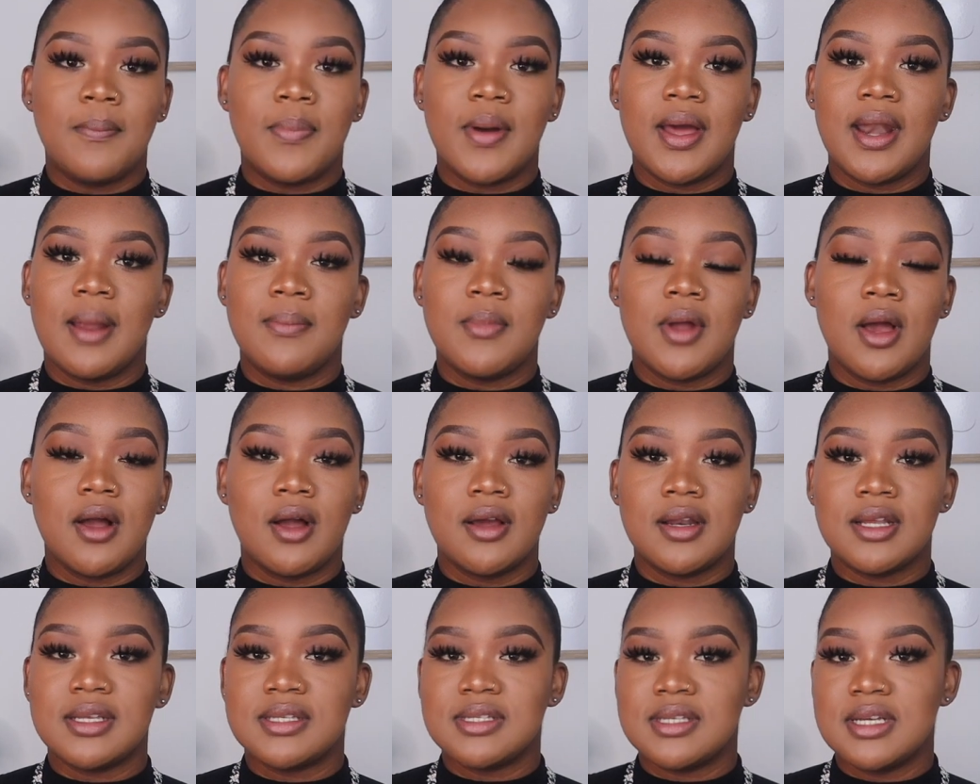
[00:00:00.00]
but I'm not
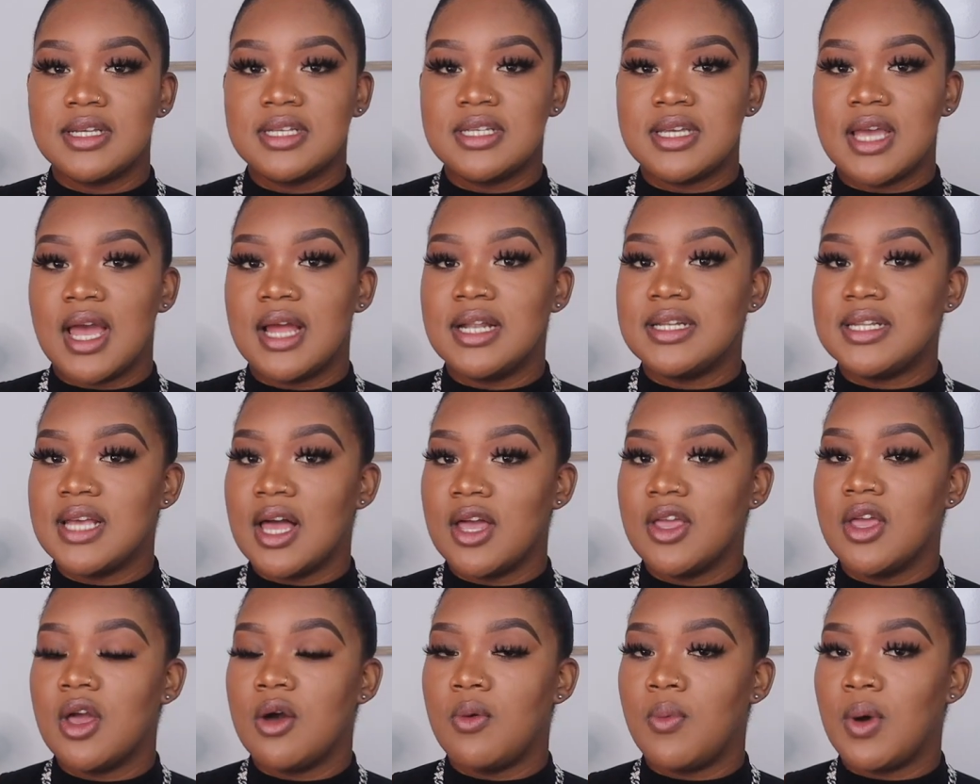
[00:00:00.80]
gonna sit here and
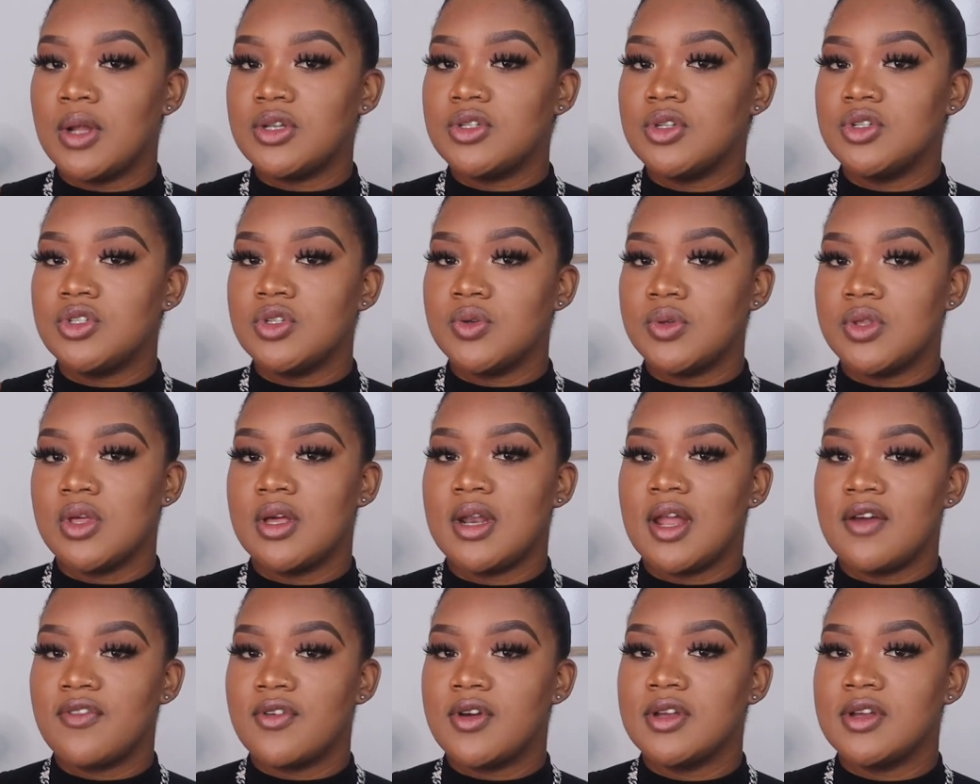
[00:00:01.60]
tell you what to do with your life,